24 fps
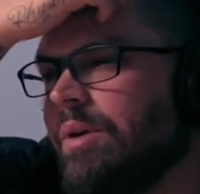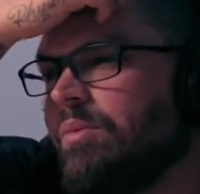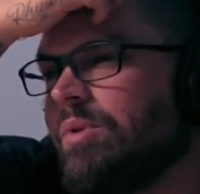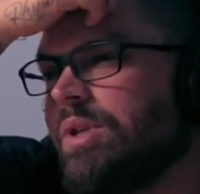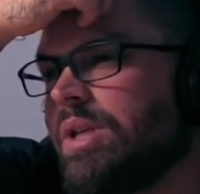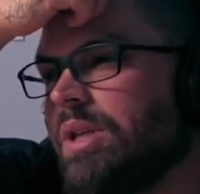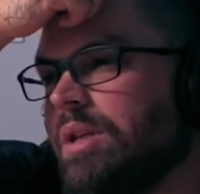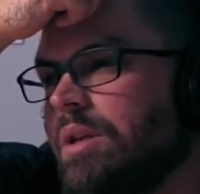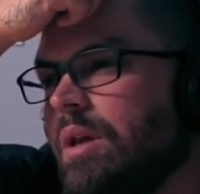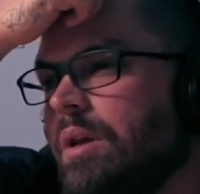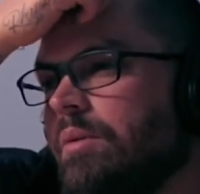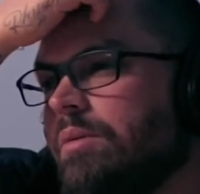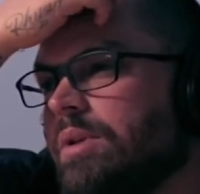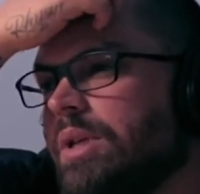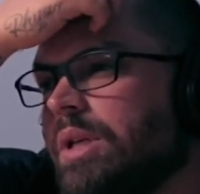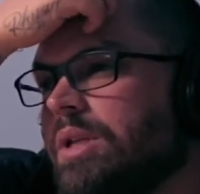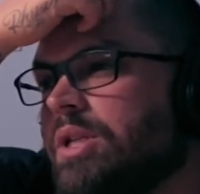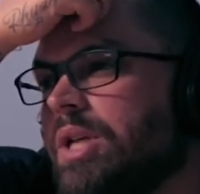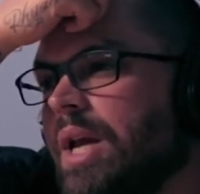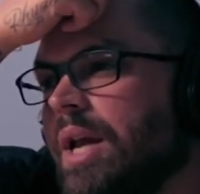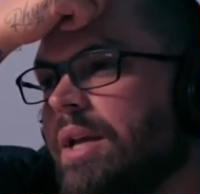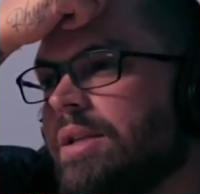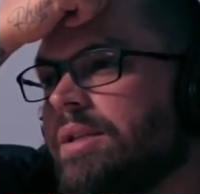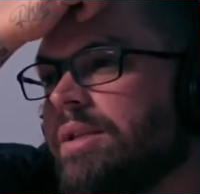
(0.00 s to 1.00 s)
but it was a
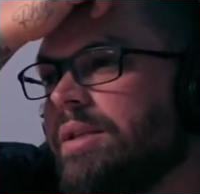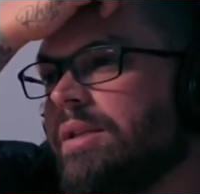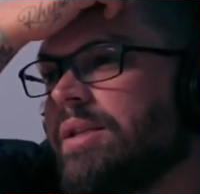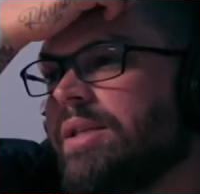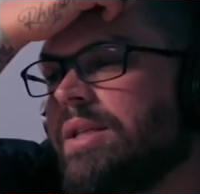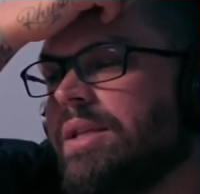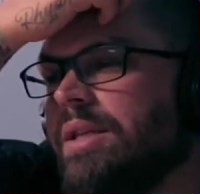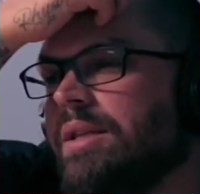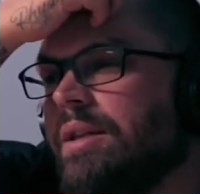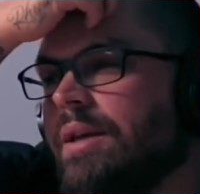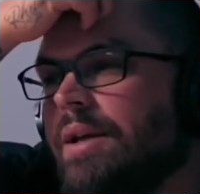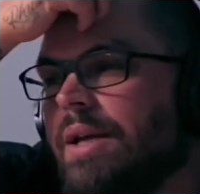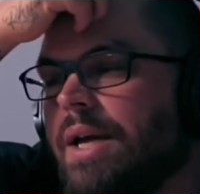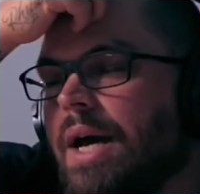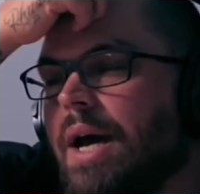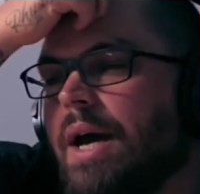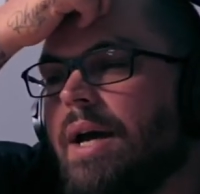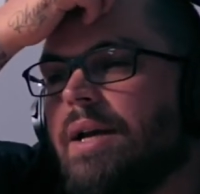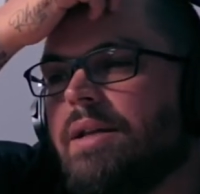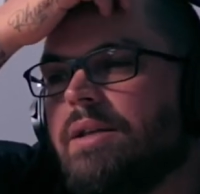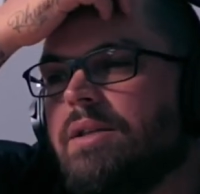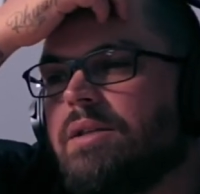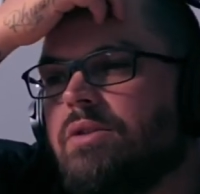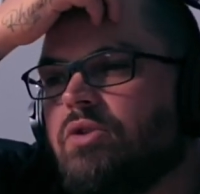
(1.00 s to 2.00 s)
chance to see the
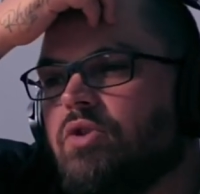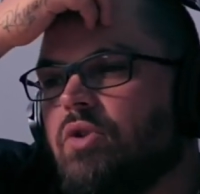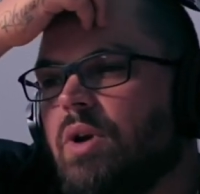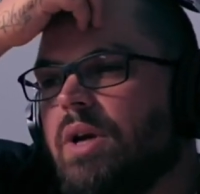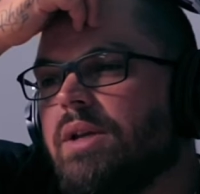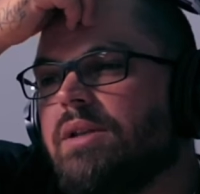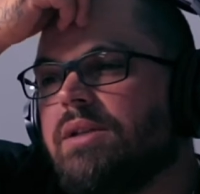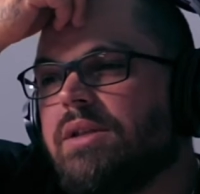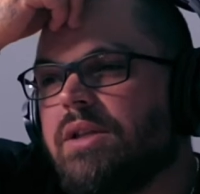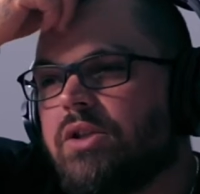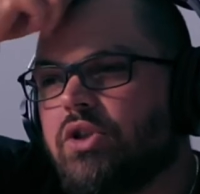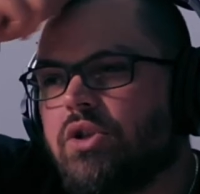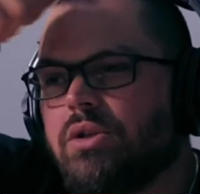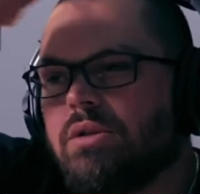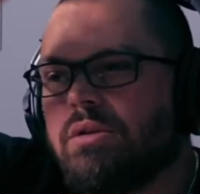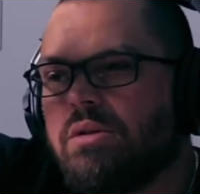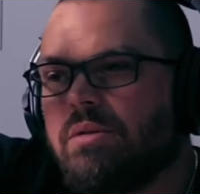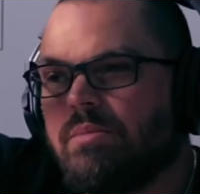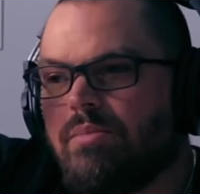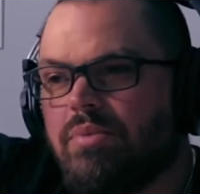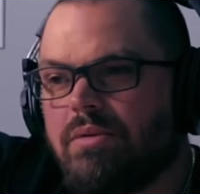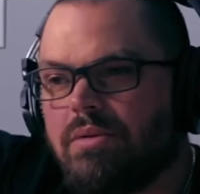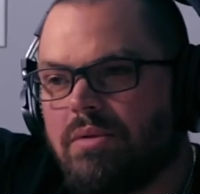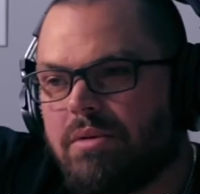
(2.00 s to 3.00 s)
guys transition
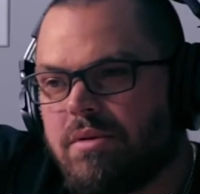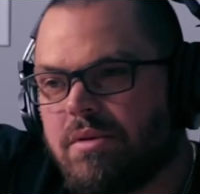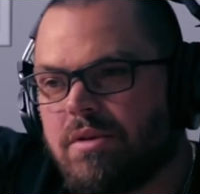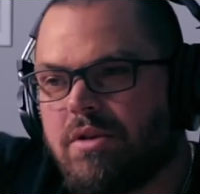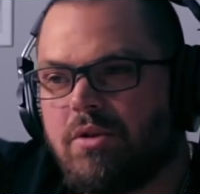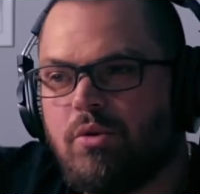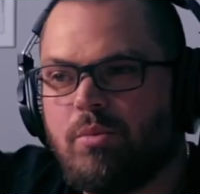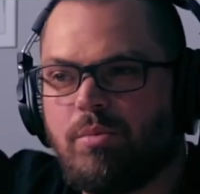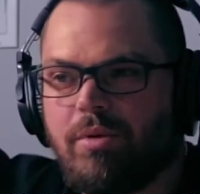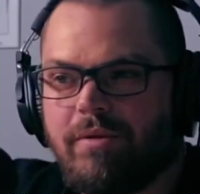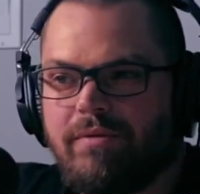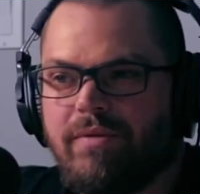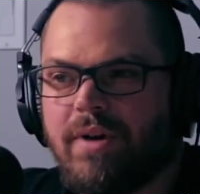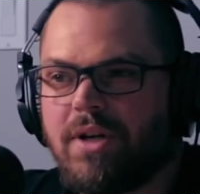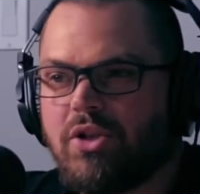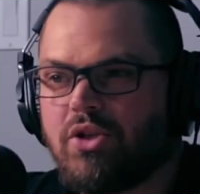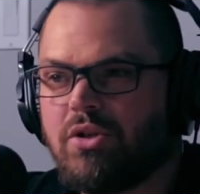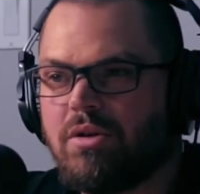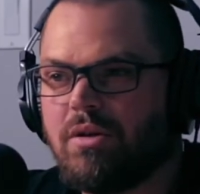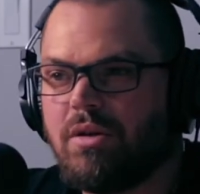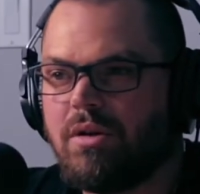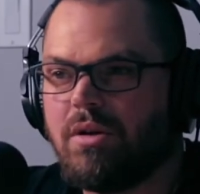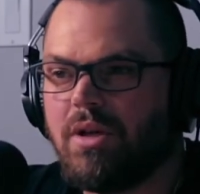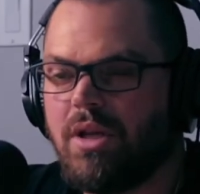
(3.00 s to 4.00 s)
to professional.